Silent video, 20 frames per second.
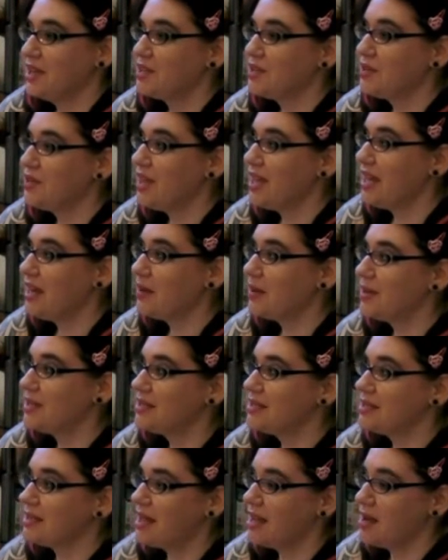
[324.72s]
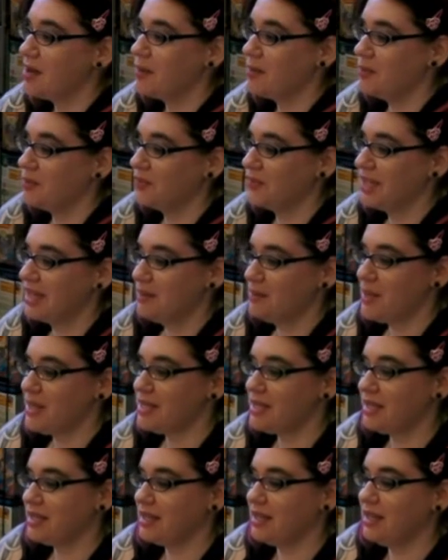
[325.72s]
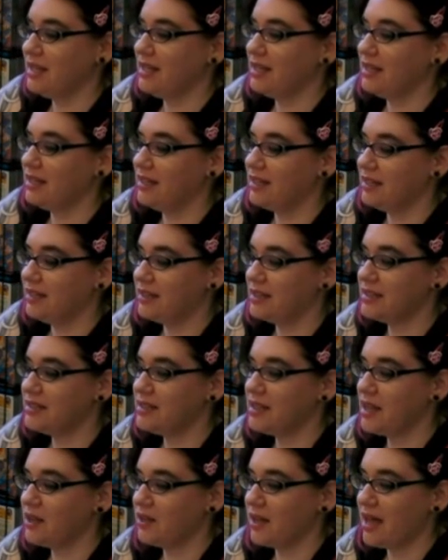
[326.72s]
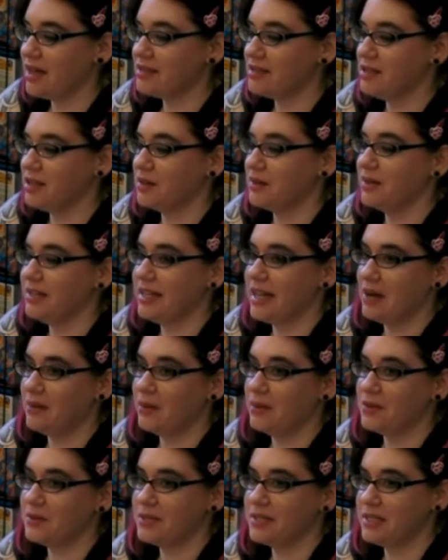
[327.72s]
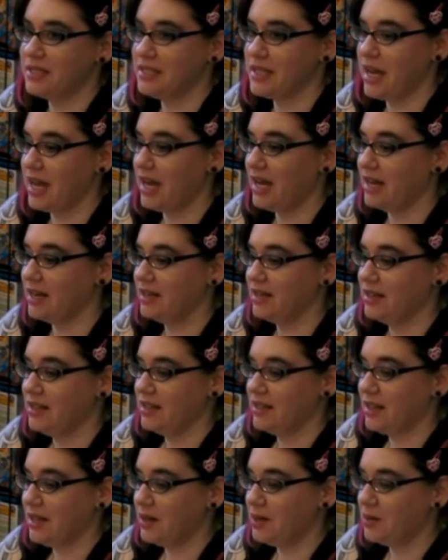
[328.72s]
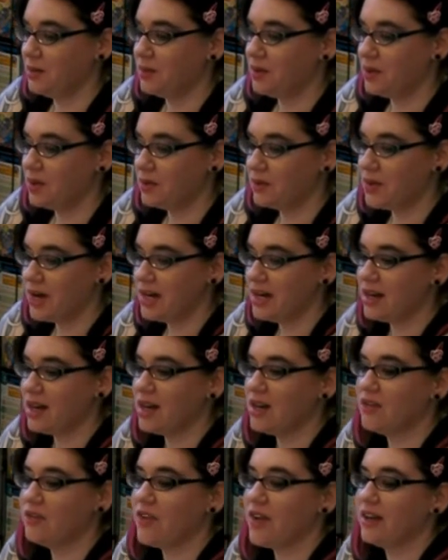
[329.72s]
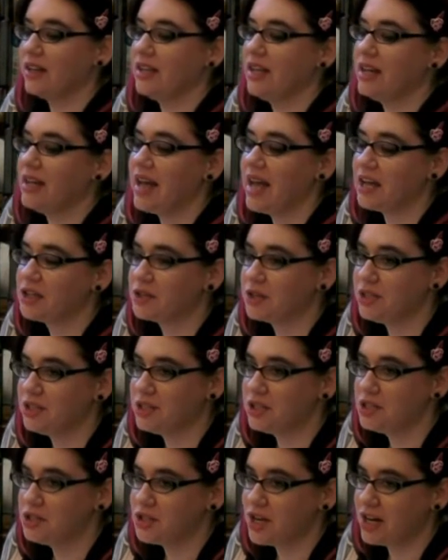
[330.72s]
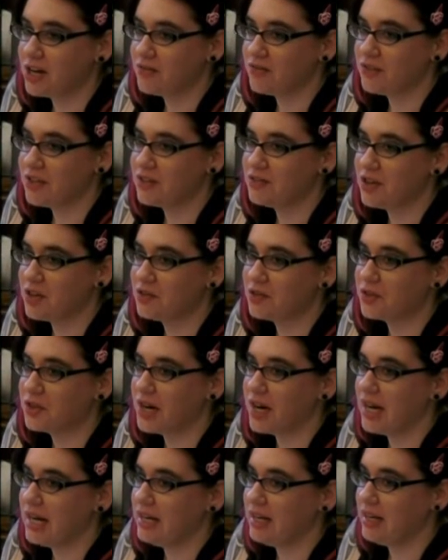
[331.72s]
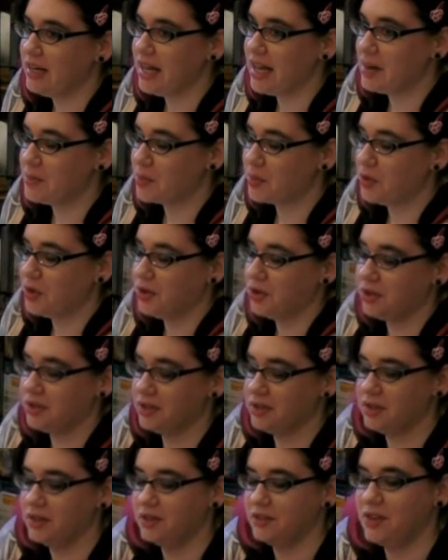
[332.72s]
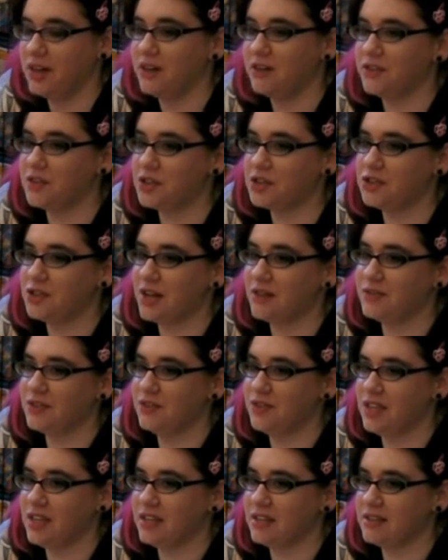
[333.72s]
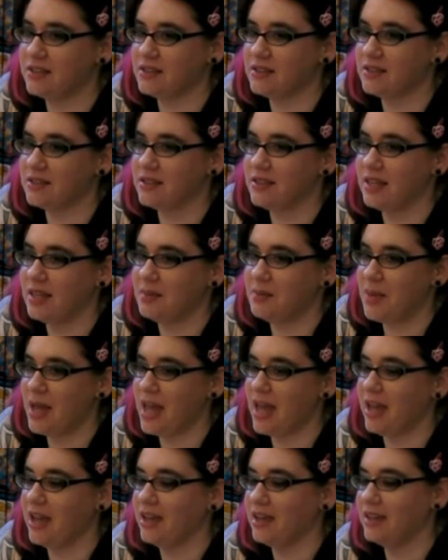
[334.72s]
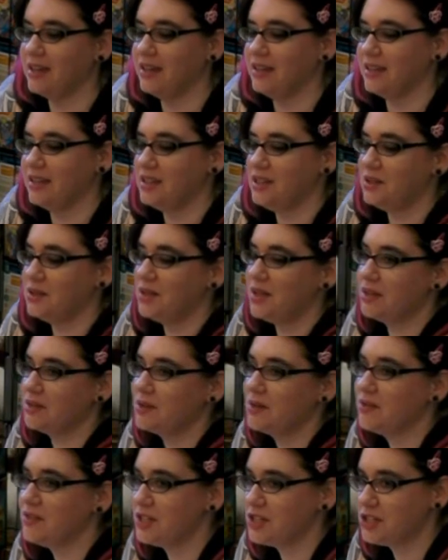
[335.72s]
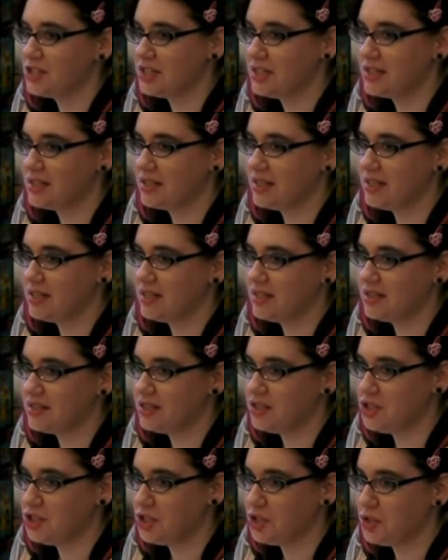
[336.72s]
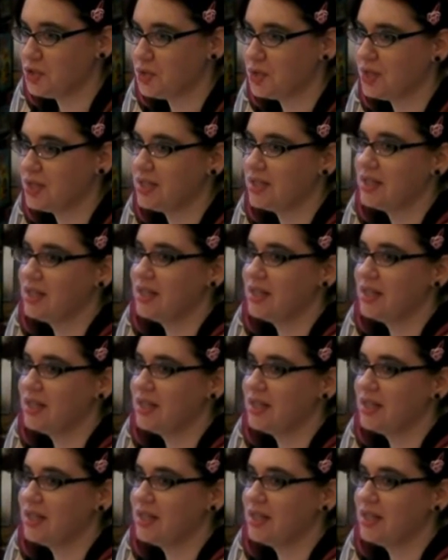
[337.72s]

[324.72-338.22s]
So then it was basically, this is how last year went down, which is insane. Write finally an actually good draft of Override in April. Write first draft of this in May. Do another revision in June.